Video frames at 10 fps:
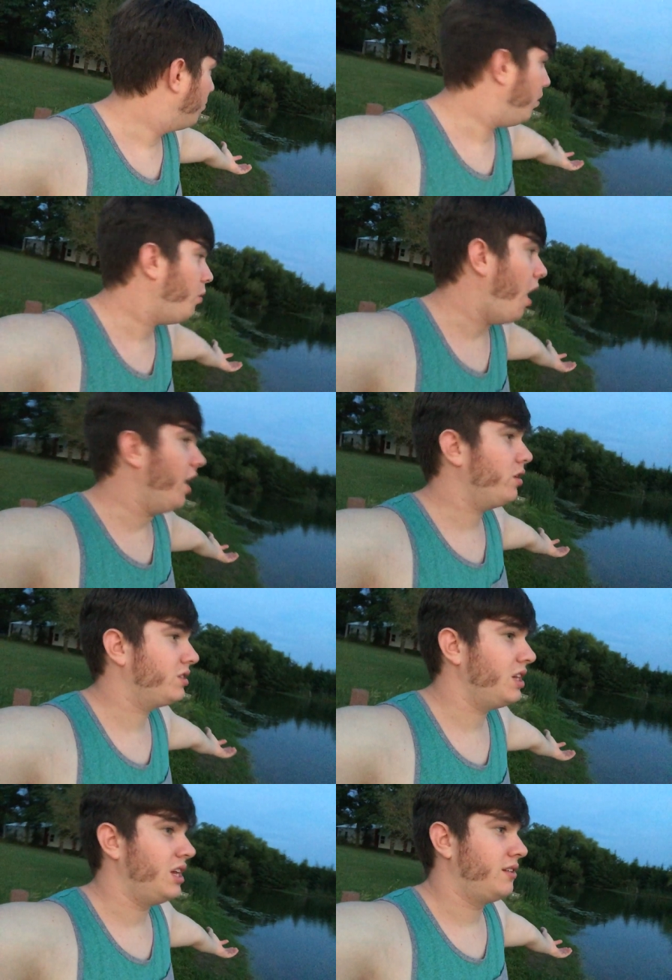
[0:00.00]
What do
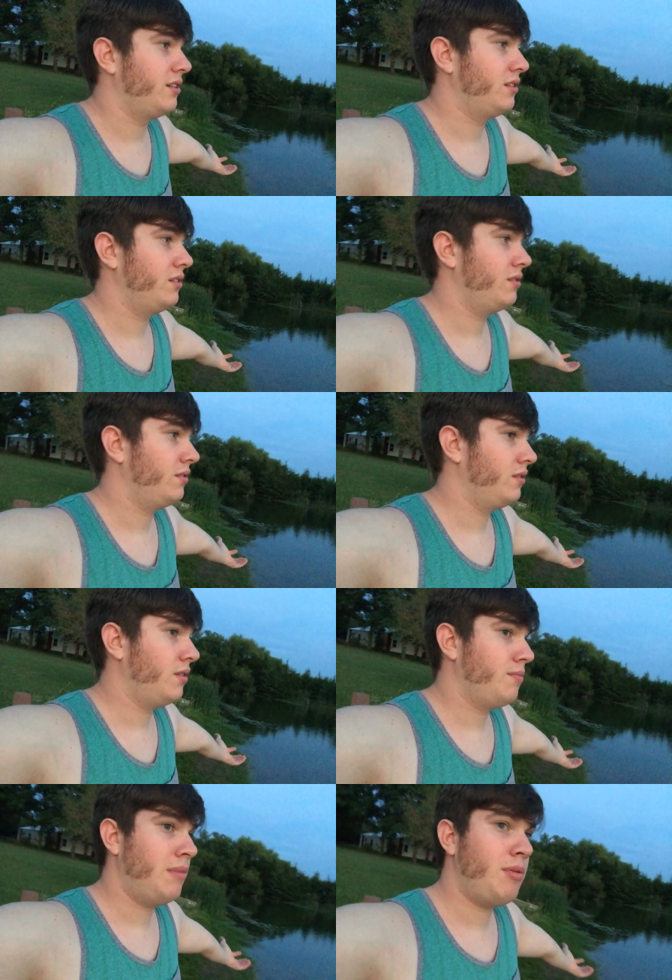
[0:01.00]
otters eat?
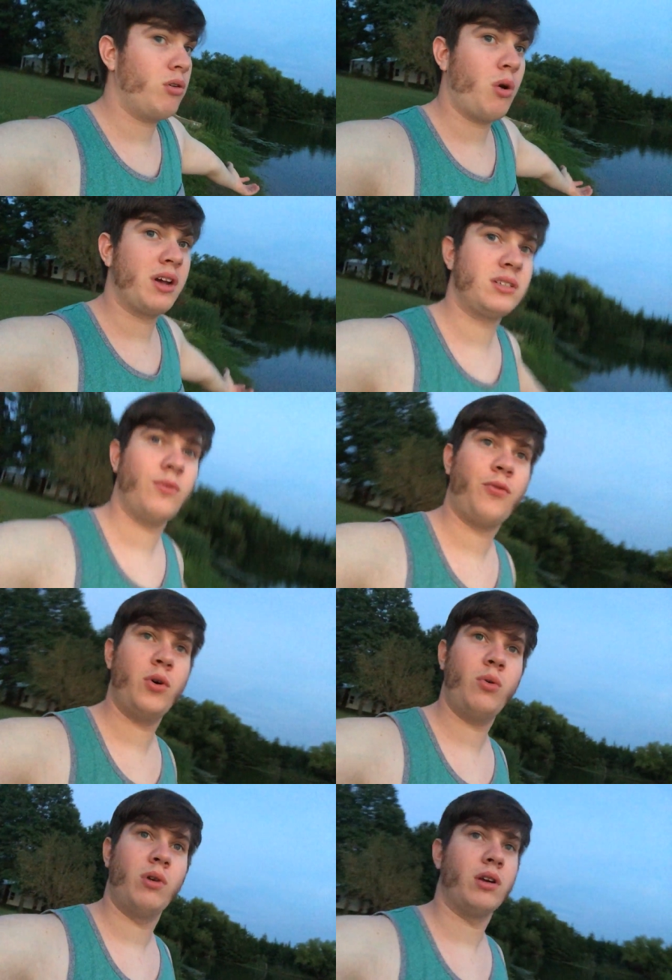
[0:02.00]
Maybe I'll go get some
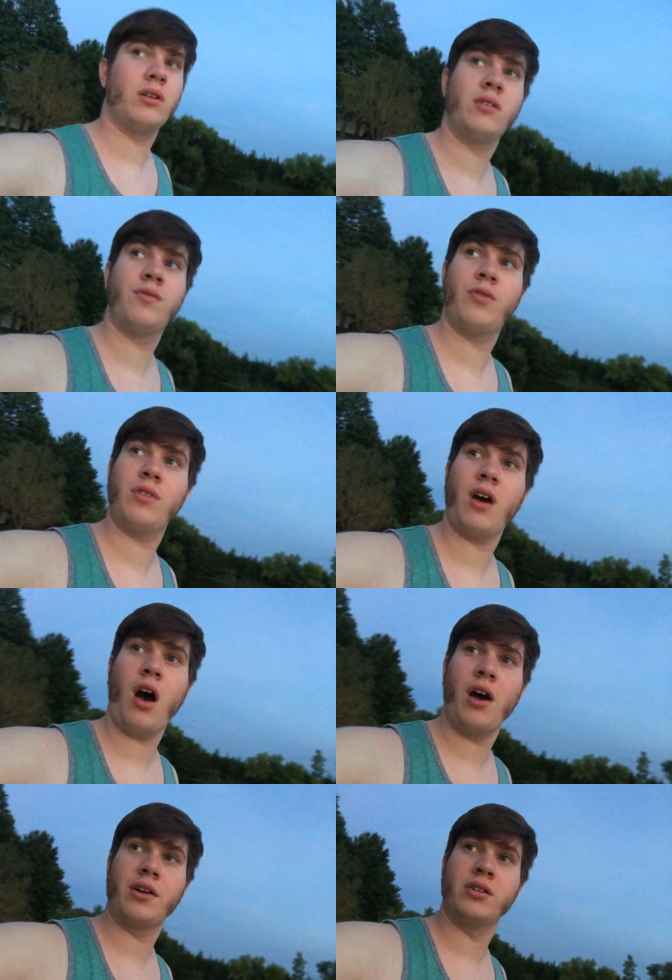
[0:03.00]
food for the
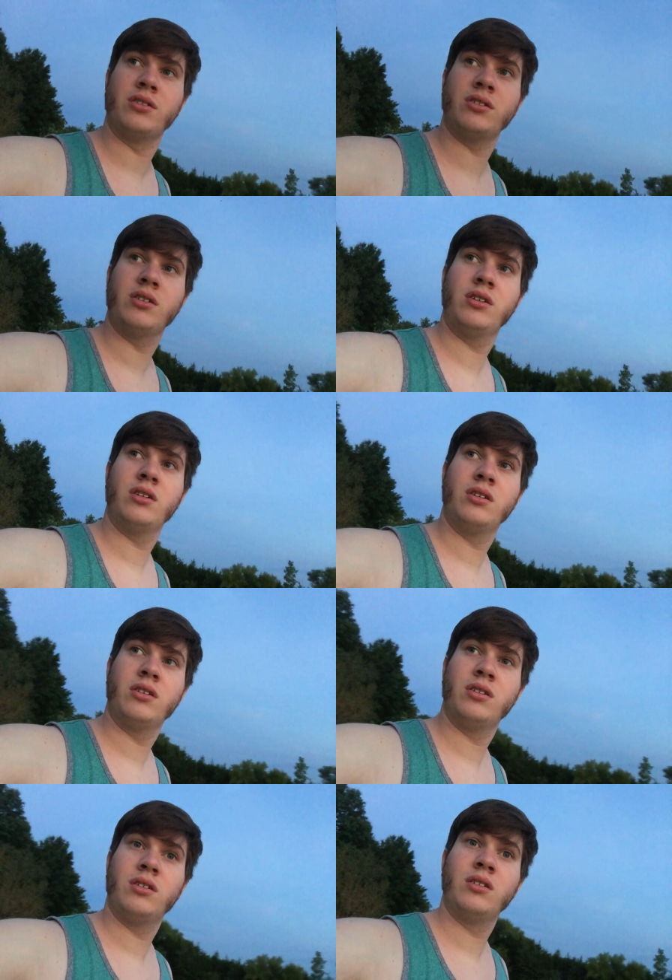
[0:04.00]
otters.
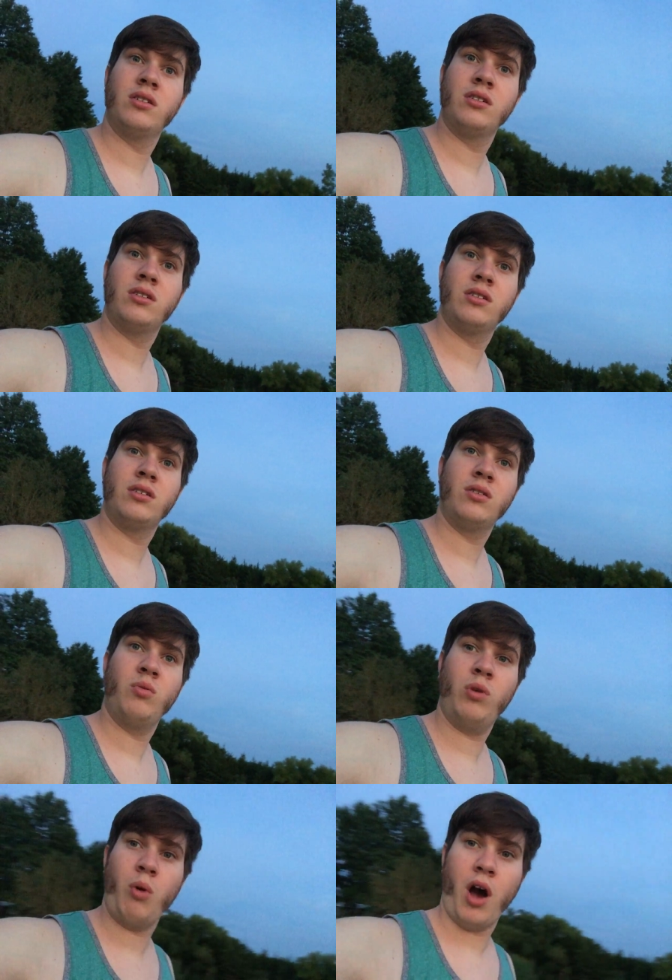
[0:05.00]

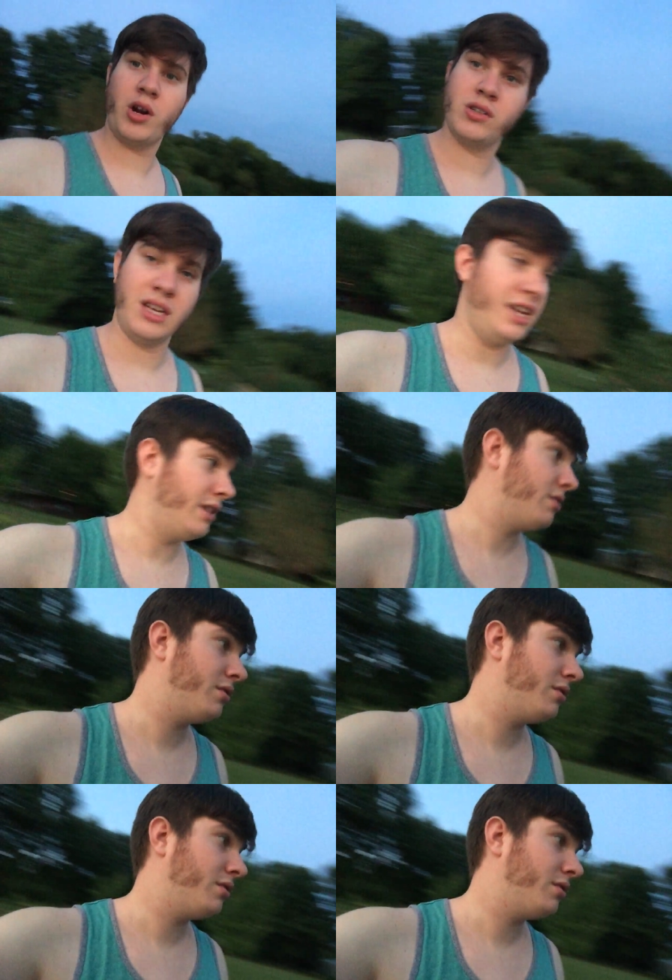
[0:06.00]
What do otters eat?